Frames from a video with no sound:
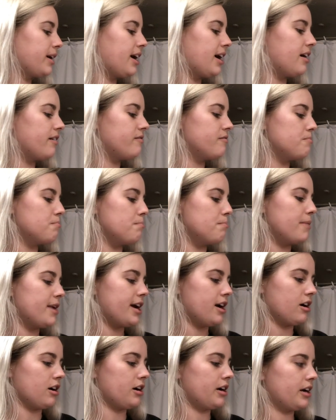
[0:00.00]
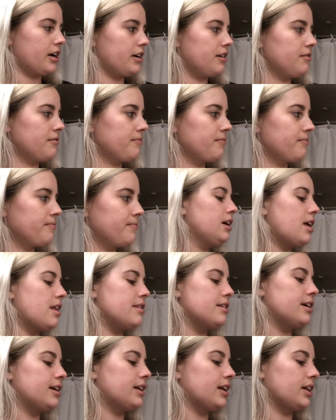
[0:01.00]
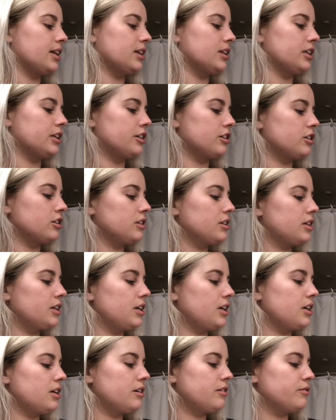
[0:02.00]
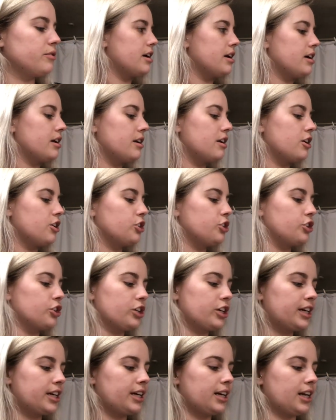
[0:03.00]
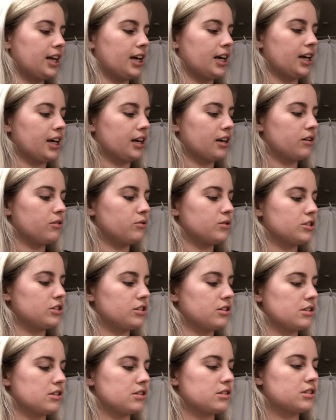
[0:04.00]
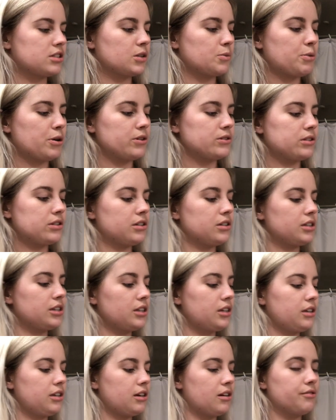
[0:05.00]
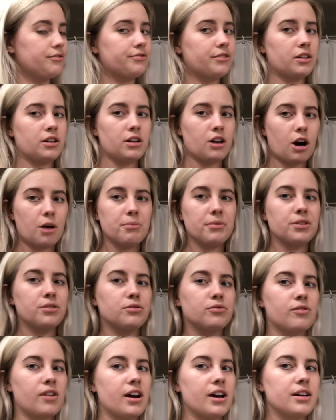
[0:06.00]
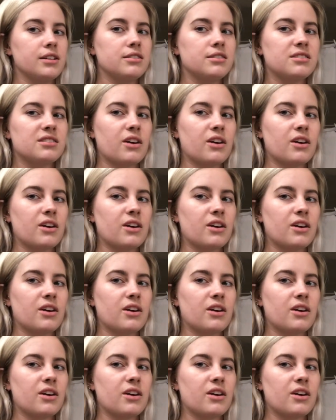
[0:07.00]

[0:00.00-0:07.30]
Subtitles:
we have Mary. And then Literally, and You're Kidding, which is supposedly a phenomenal red.